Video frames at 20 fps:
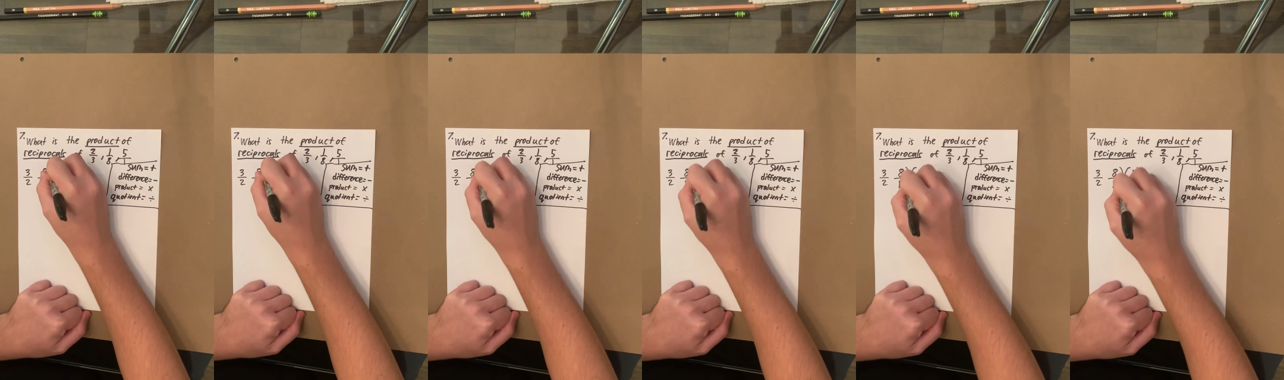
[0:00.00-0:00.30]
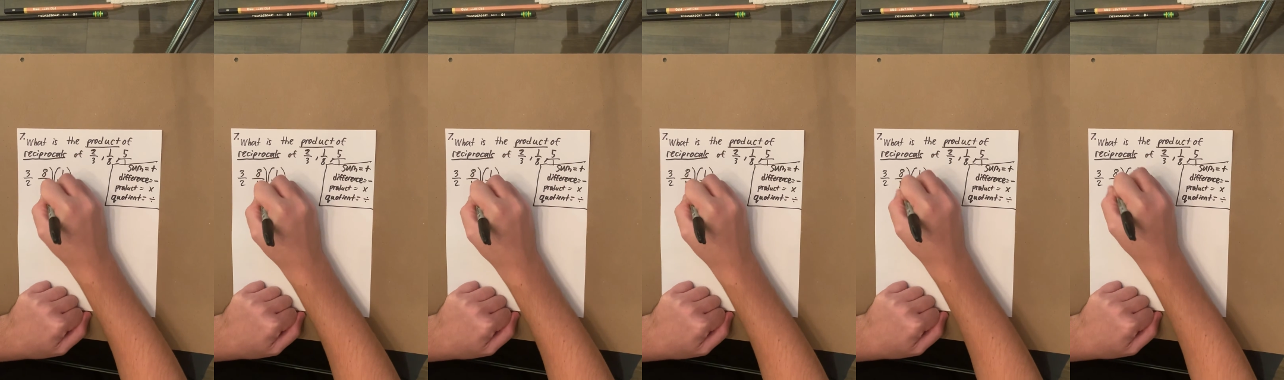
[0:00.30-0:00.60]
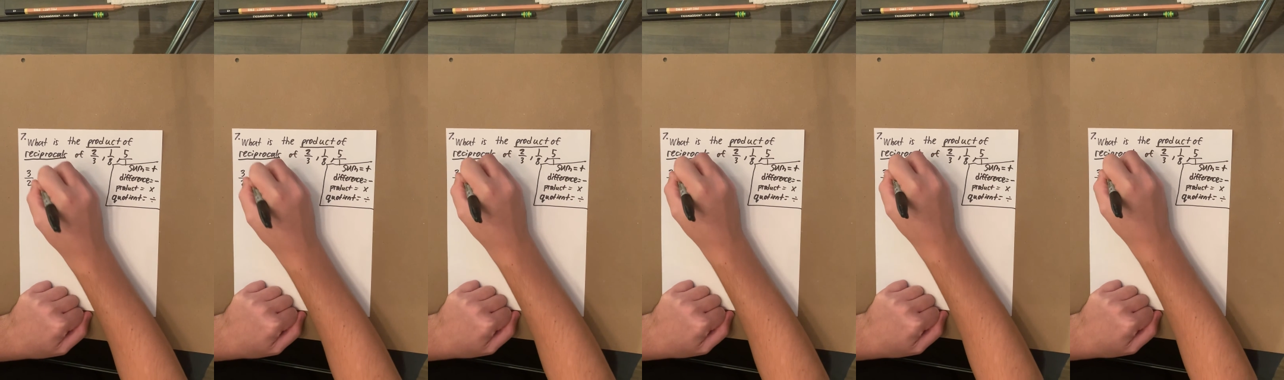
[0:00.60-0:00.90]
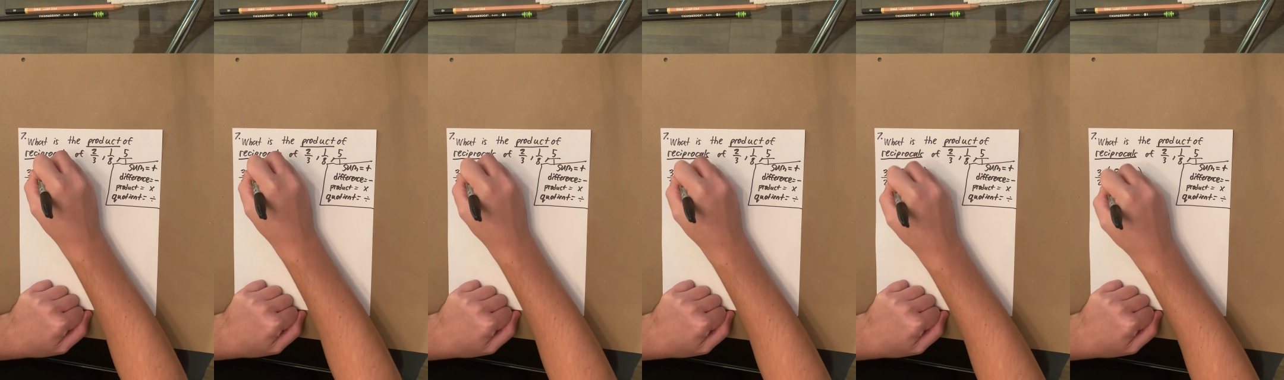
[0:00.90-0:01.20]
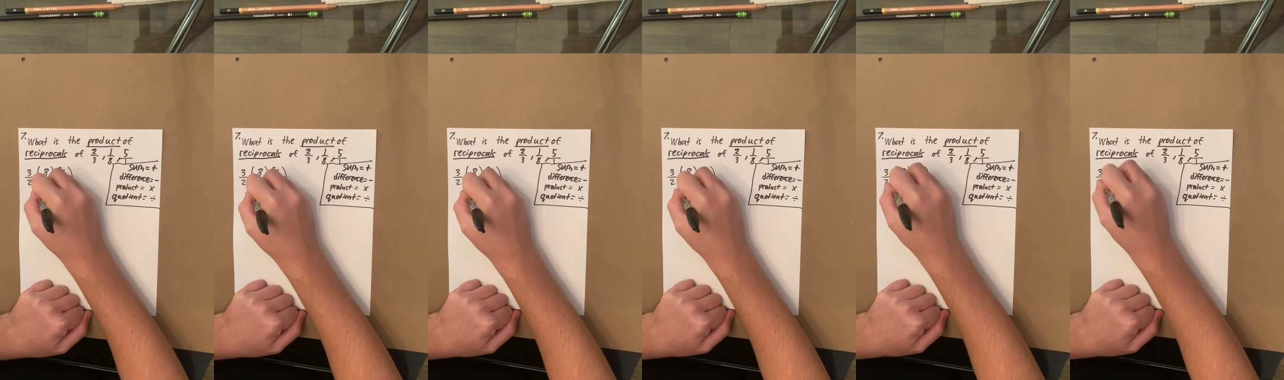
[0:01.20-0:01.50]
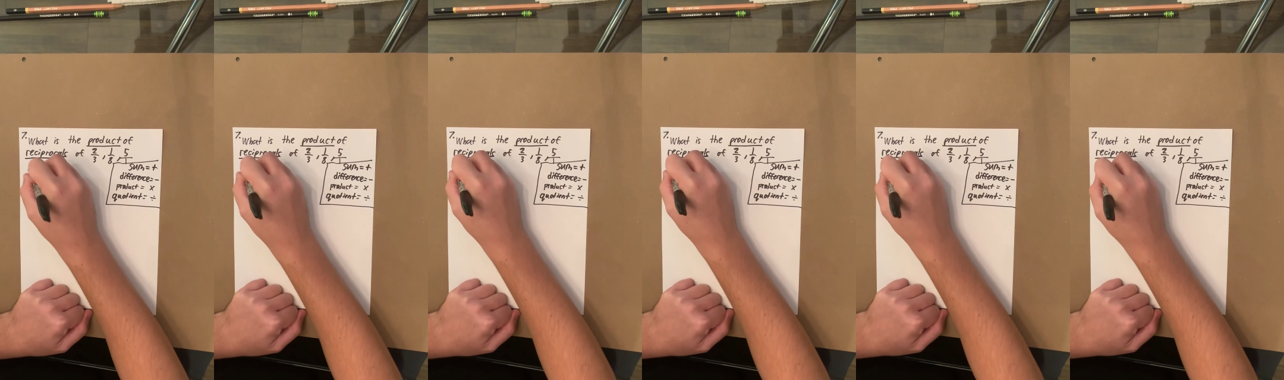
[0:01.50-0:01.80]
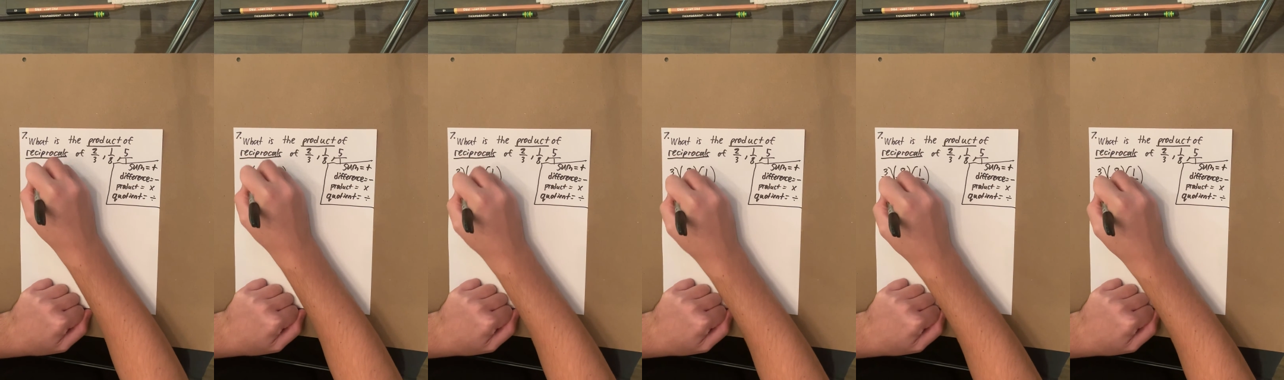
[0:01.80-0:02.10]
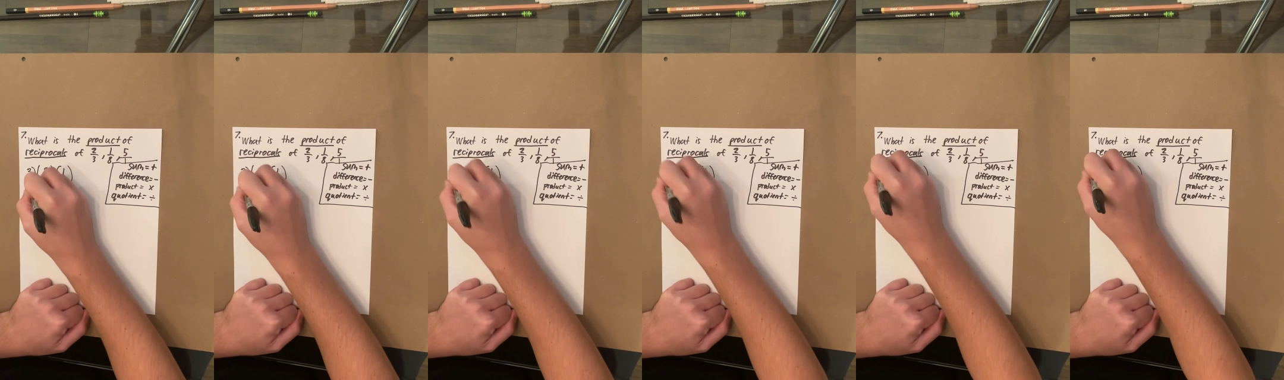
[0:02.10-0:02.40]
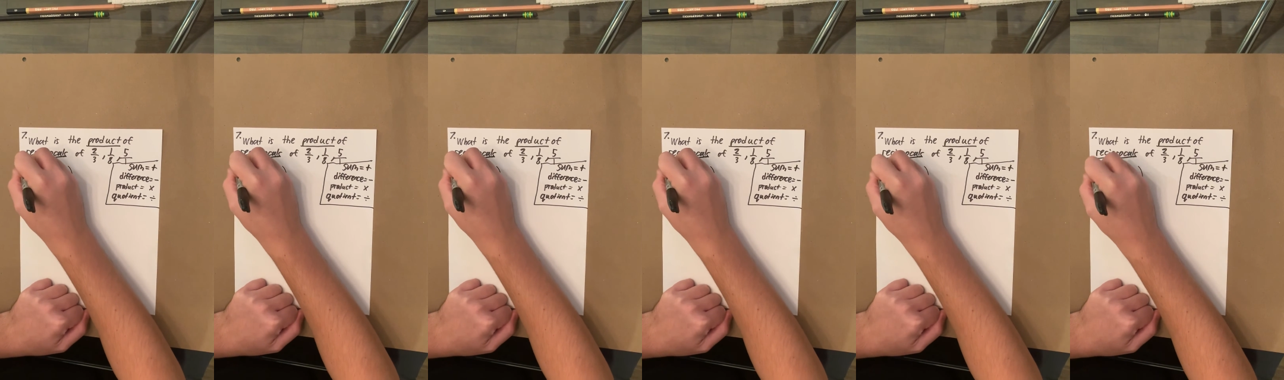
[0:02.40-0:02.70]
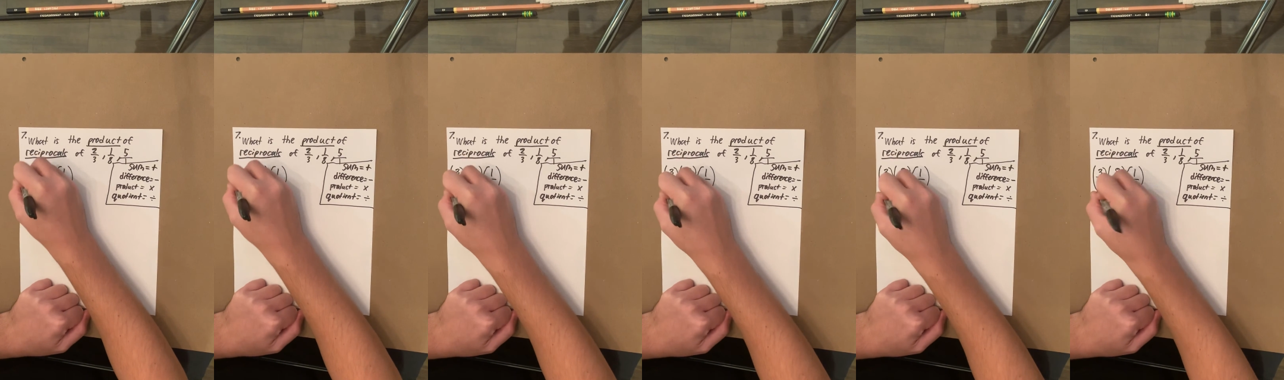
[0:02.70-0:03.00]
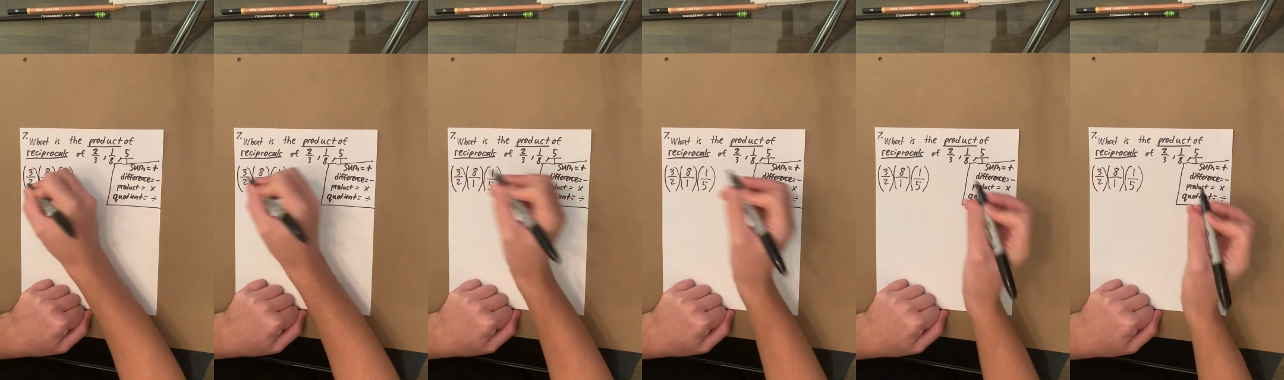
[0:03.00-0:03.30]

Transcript: Nobody's mouth can be seen.